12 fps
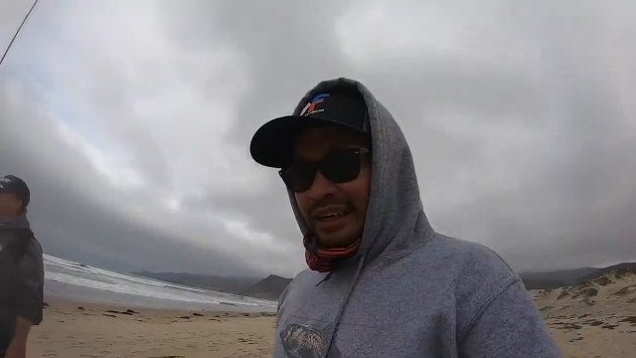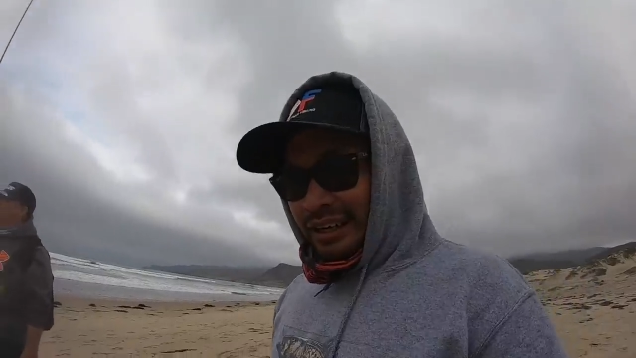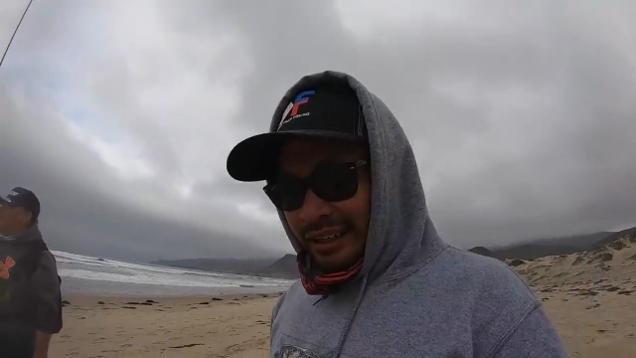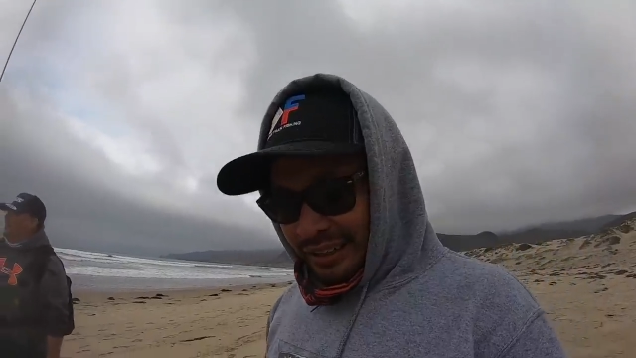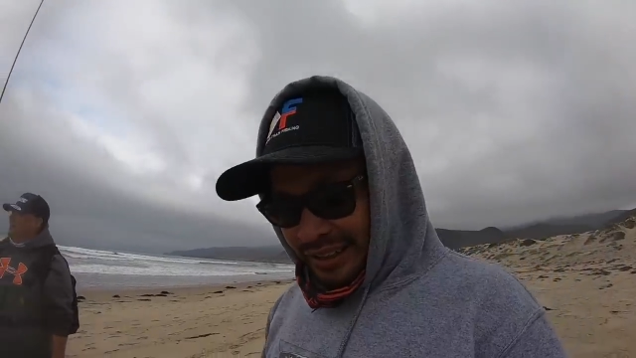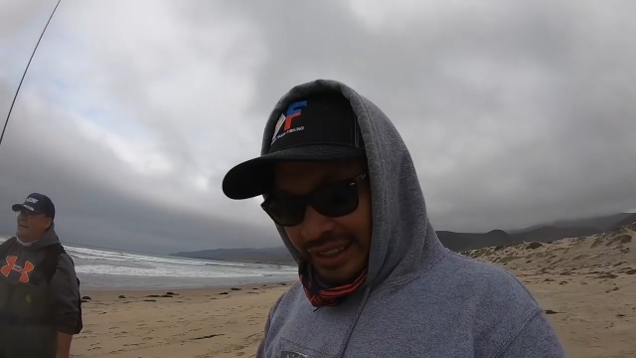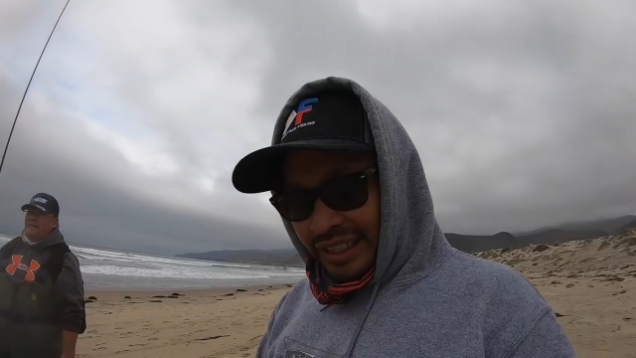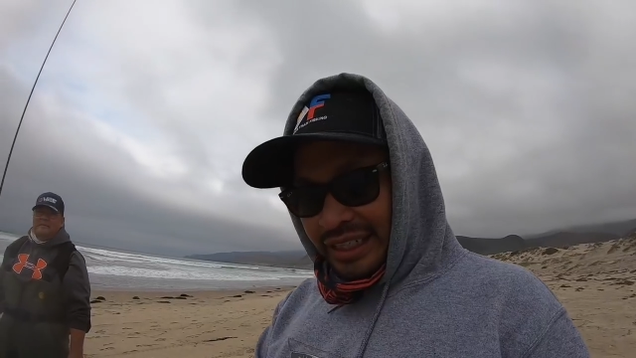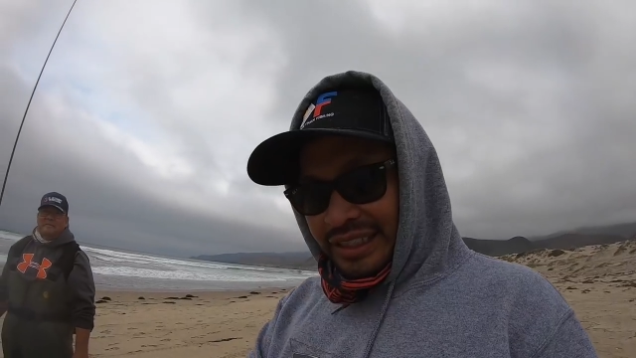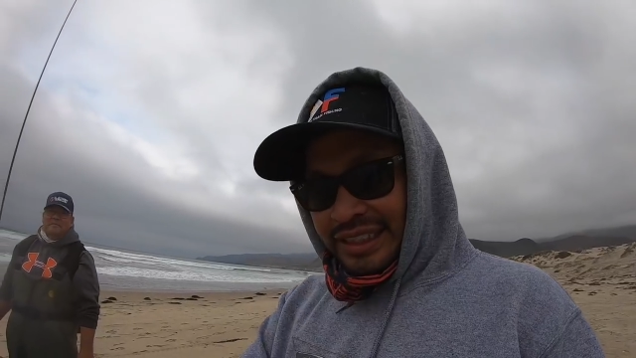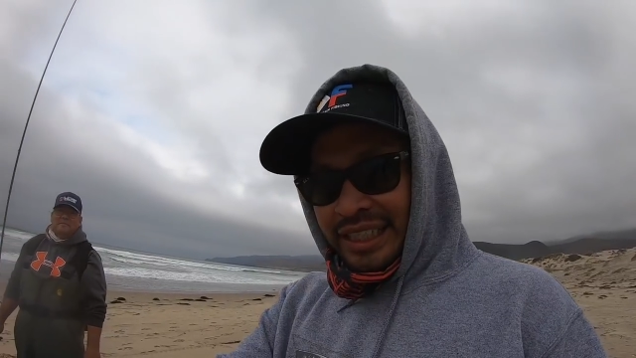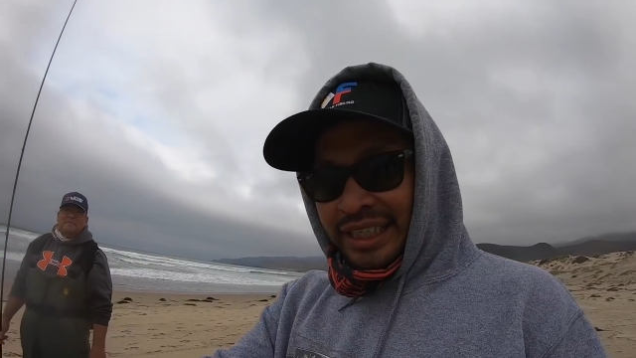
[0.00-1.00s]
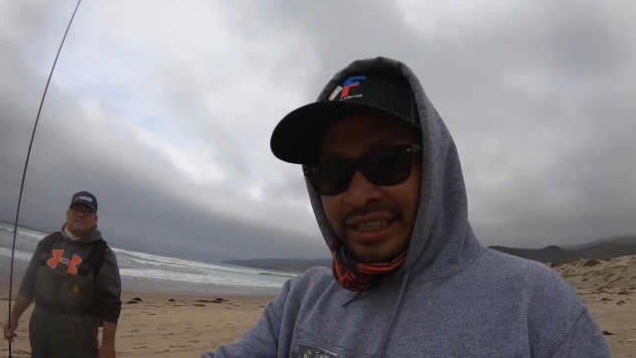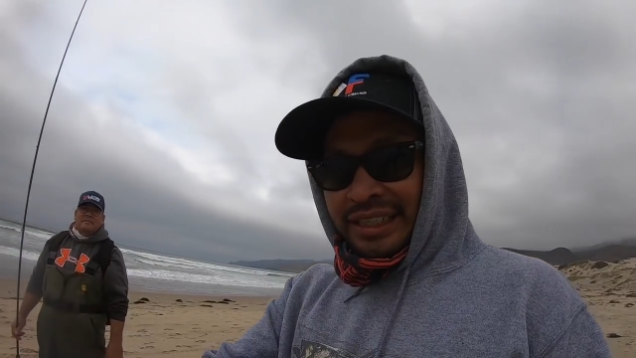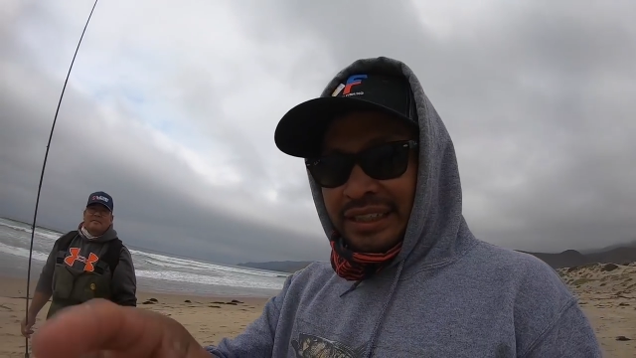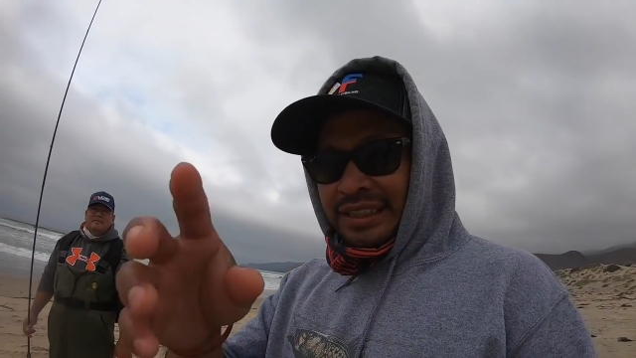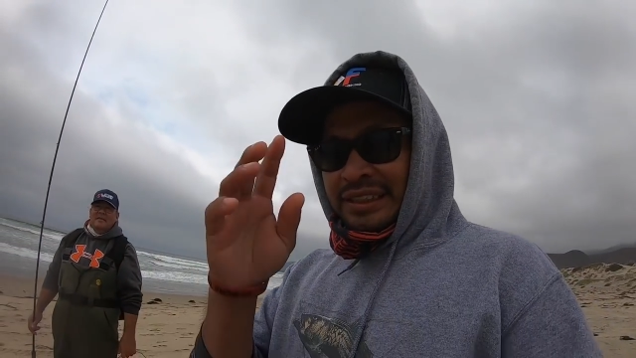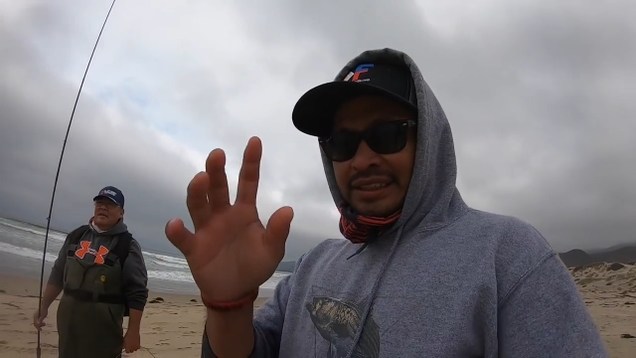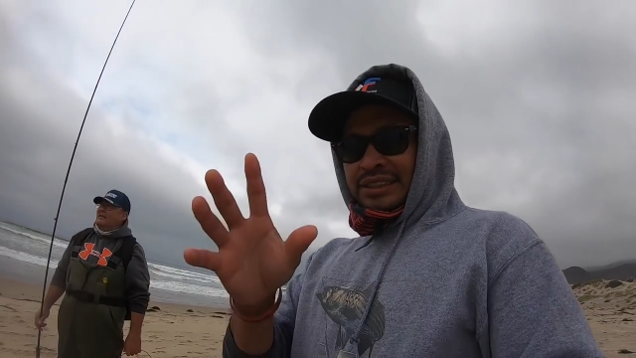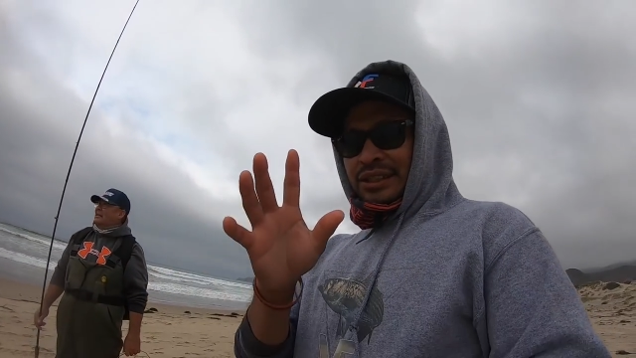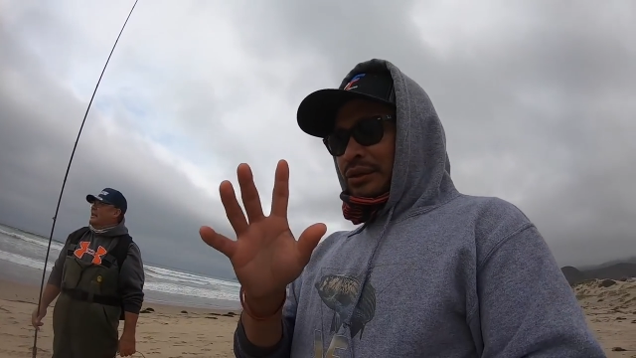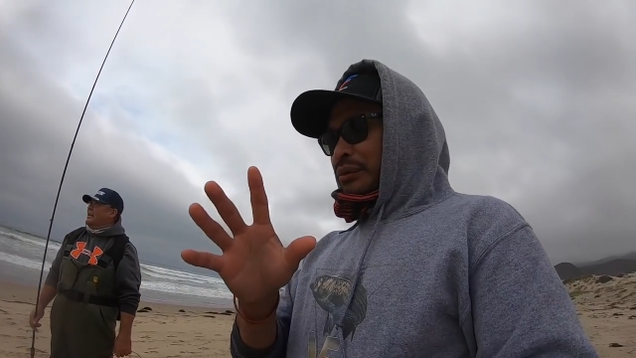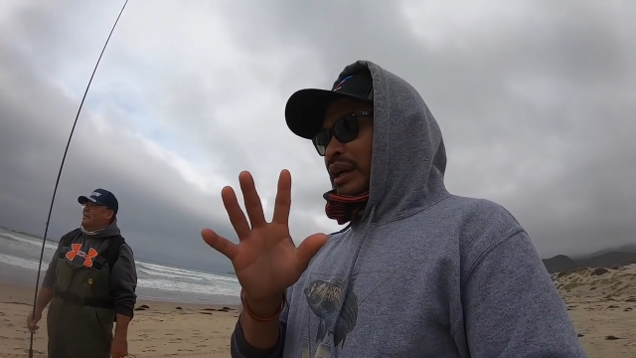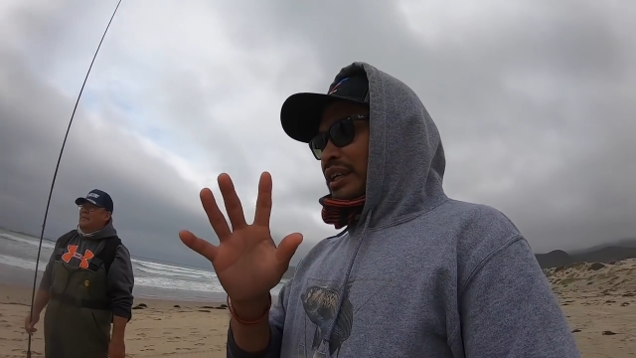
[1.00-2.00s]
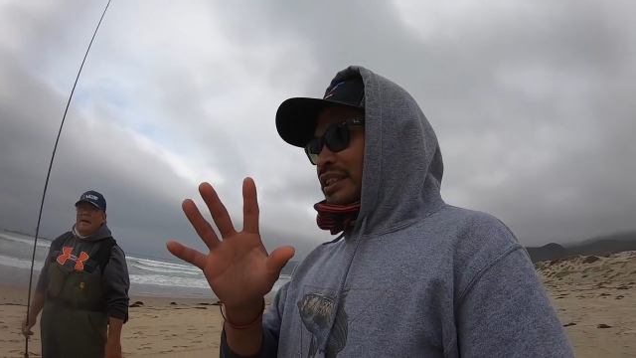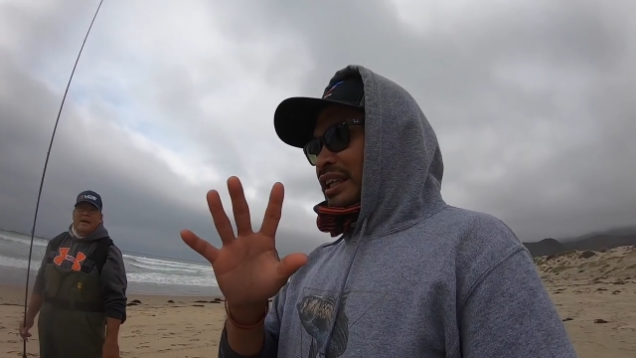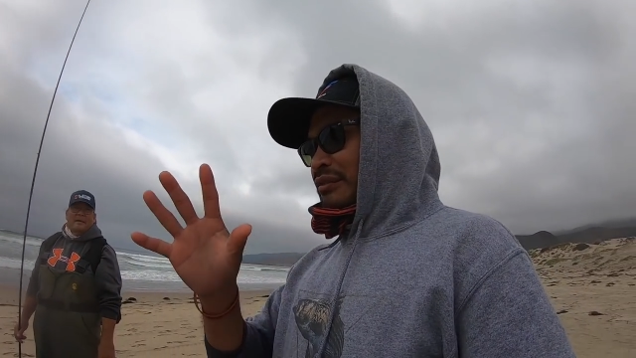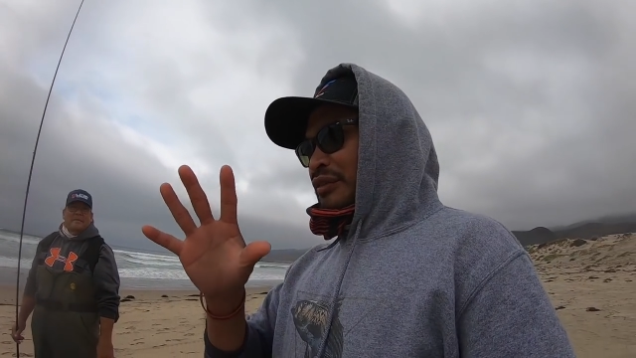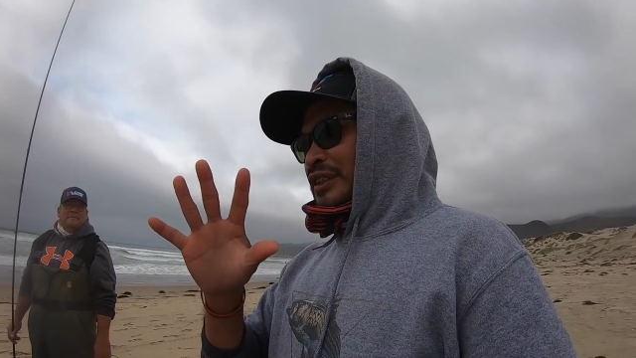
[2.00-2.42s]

All right, guys. So we are done for